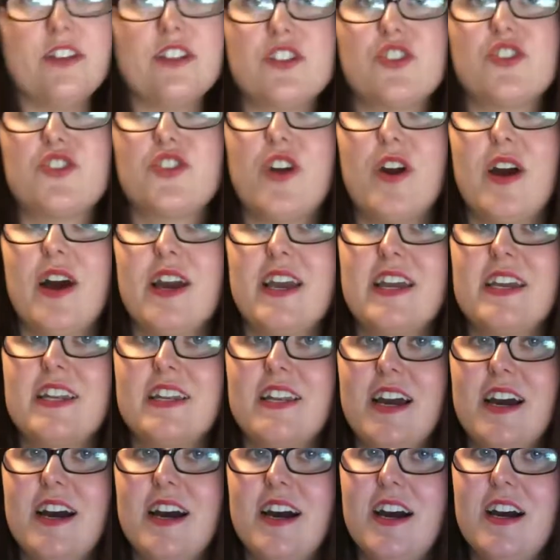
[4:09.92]
let's try
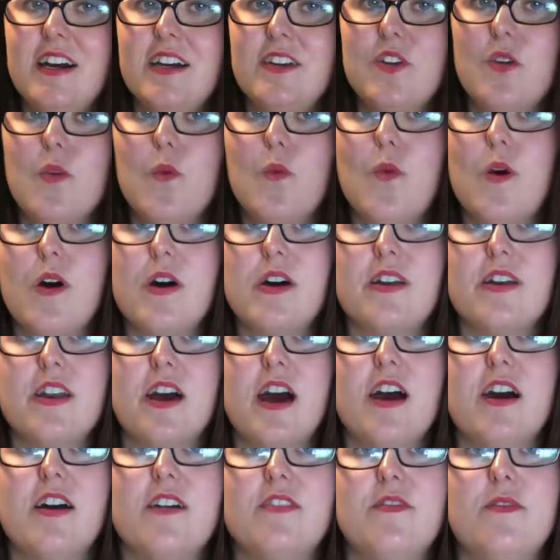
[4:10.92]
it on one
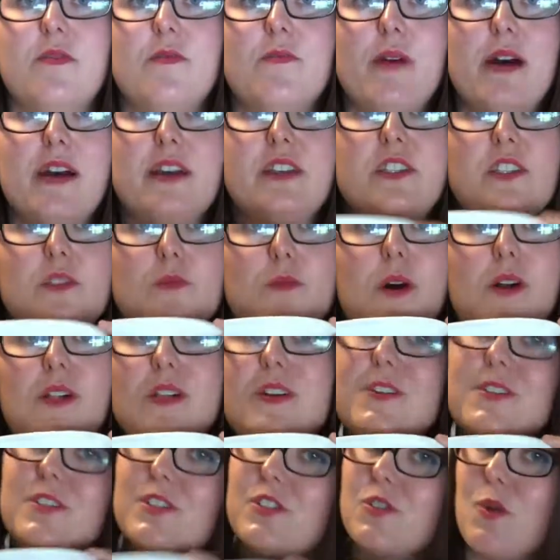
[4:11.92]
of my
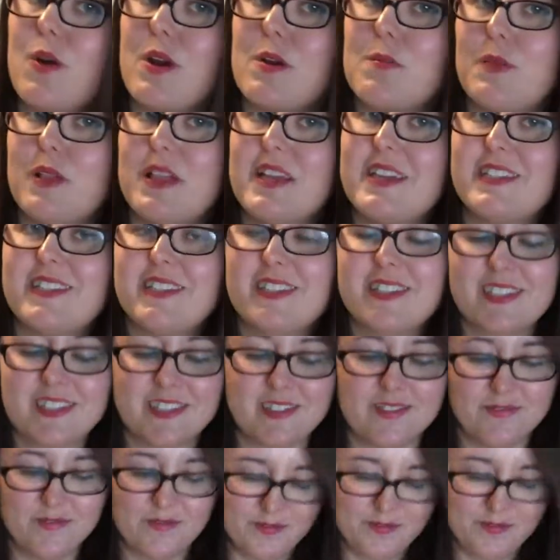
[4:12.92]
smaller square plates.